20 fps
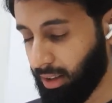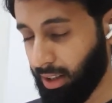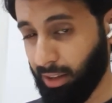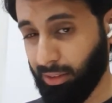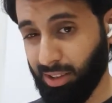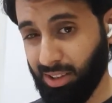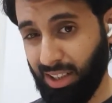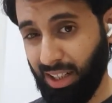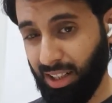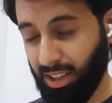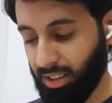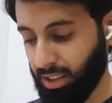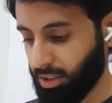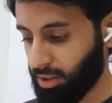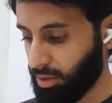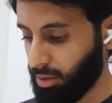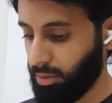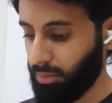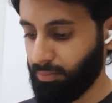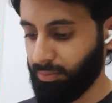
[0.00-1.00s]
Now, the second
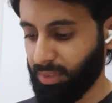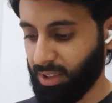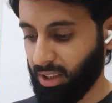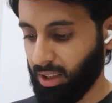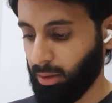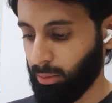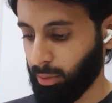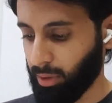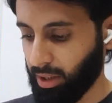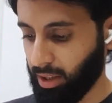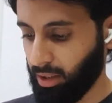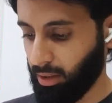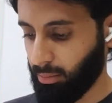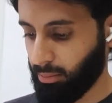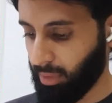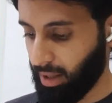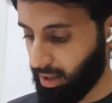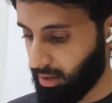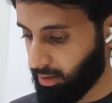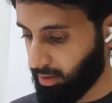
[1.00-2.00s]
that you see the word
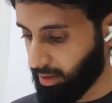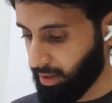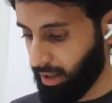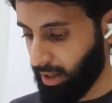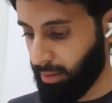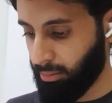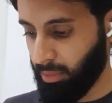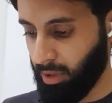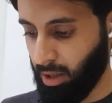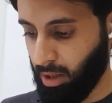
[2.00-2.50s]
parallelogram,